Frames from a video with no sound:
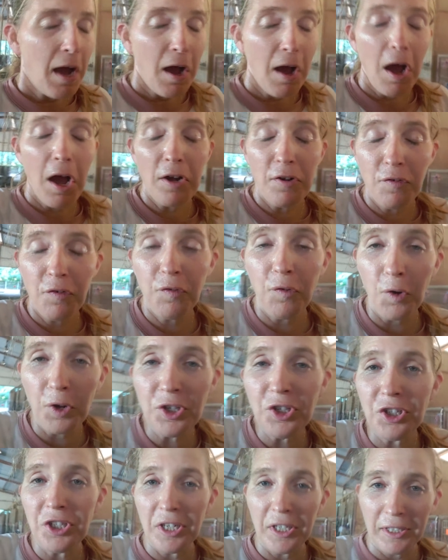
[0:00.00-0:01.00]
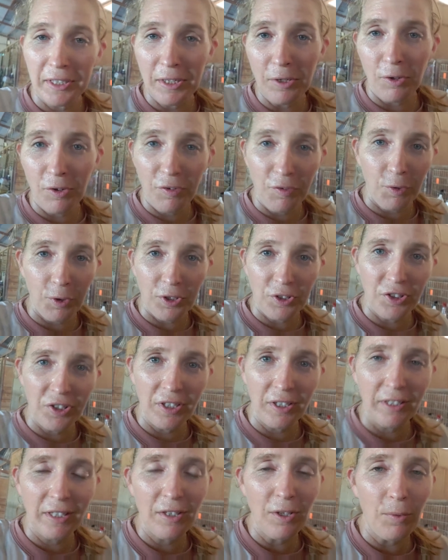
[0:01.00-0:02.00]
unfortunately or
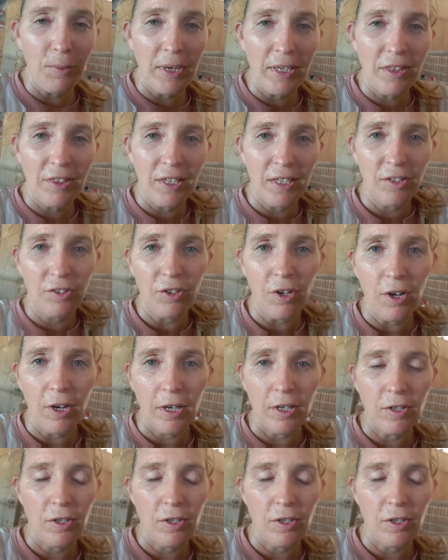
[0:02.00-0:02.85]
fortunately the way things are.